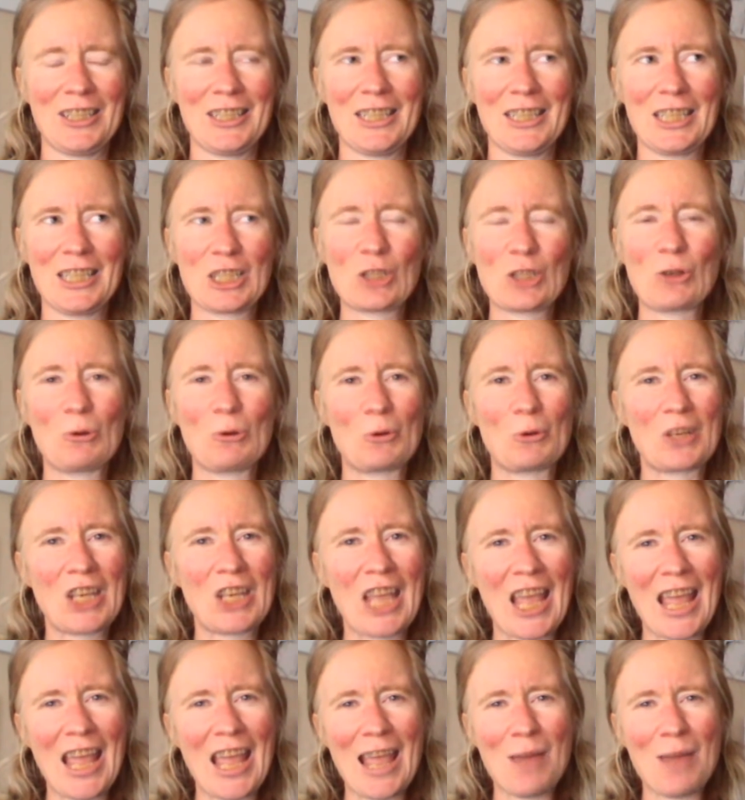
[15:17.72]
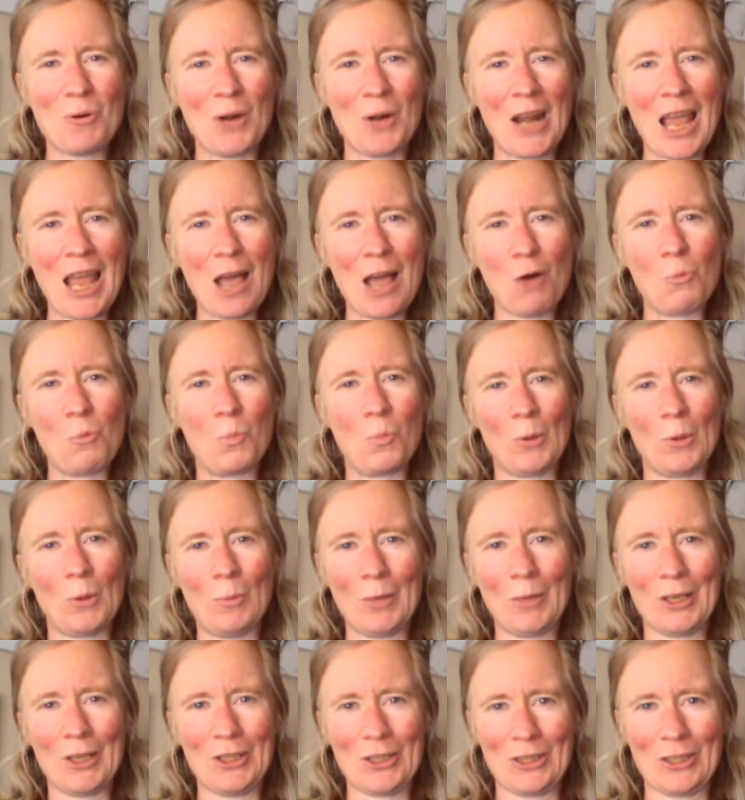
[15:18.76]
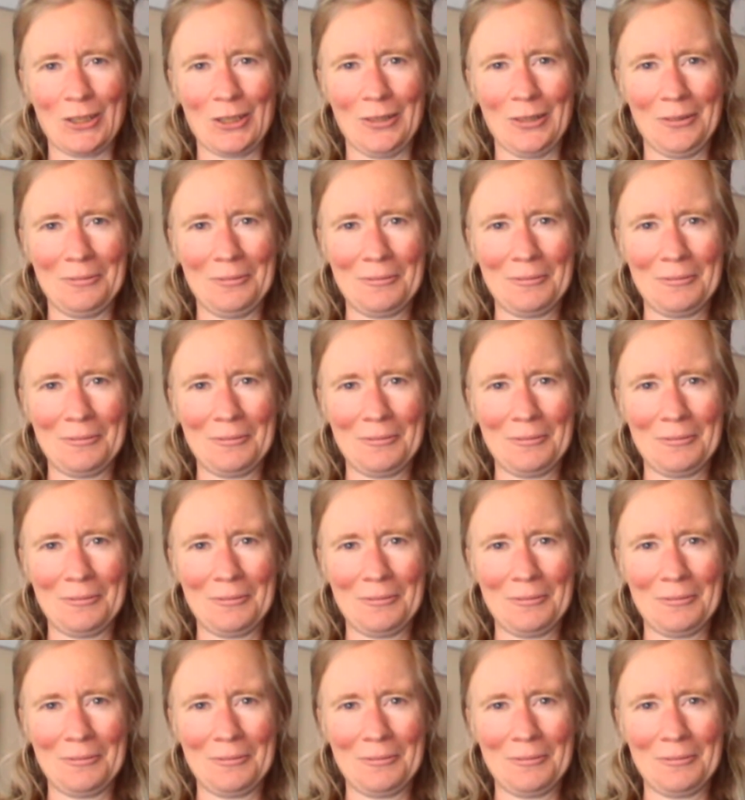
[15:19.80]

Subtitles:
is called care and help and medicine.